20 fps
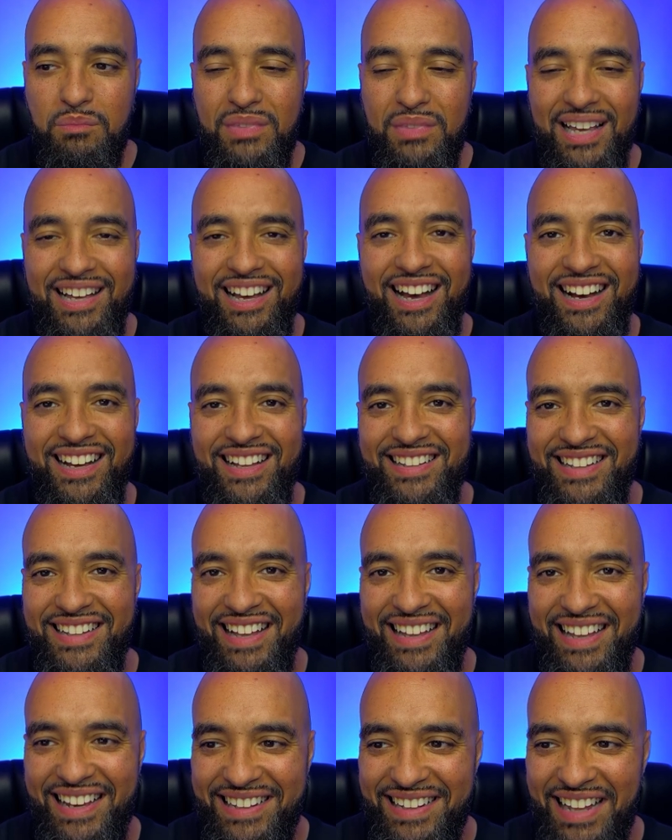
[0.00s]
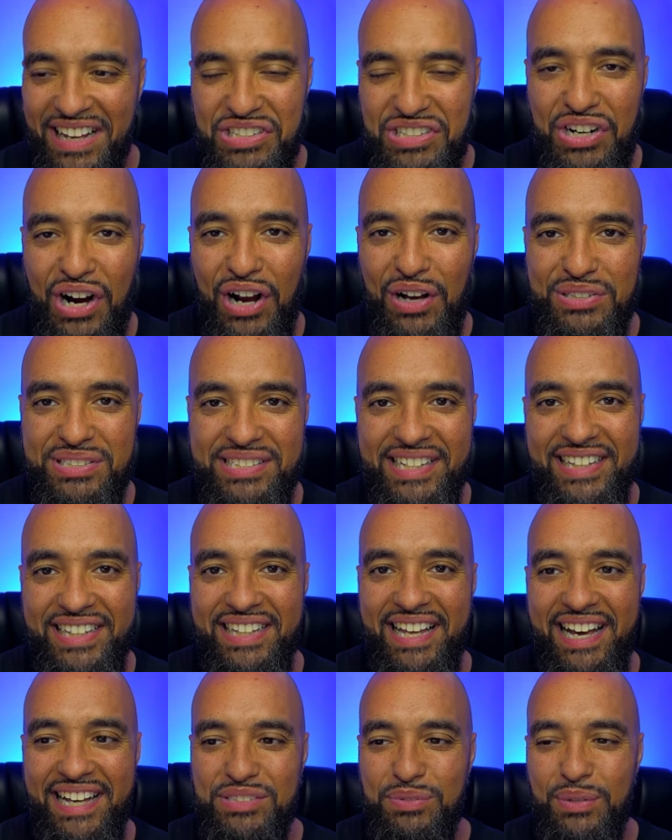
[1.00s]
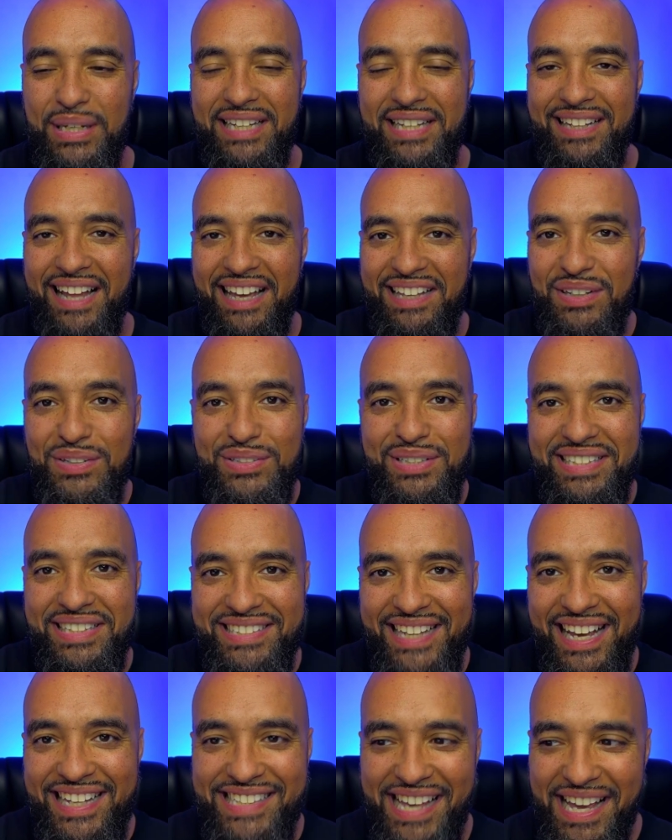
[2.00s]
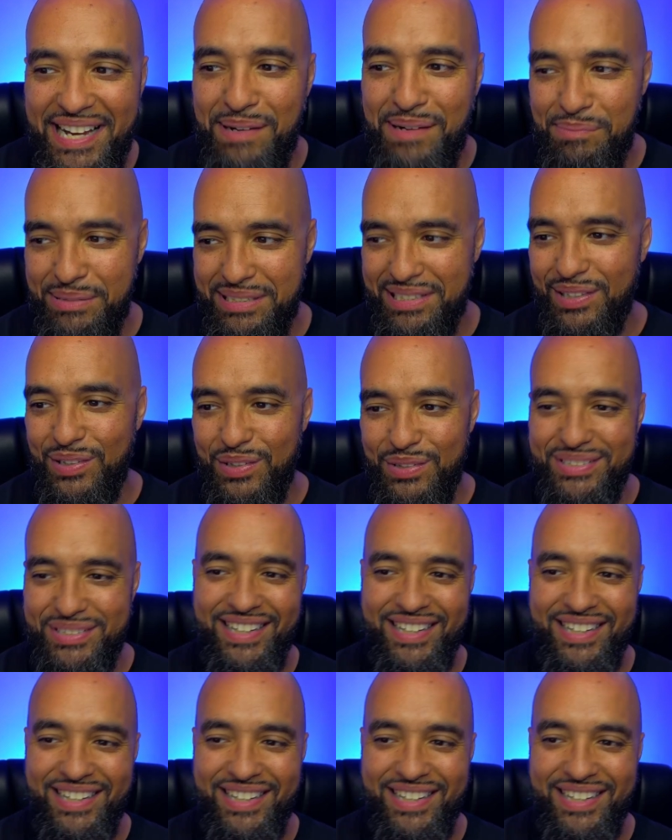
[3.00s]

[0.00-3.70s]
like Charles said last week, like, usually it takes 8 episodes.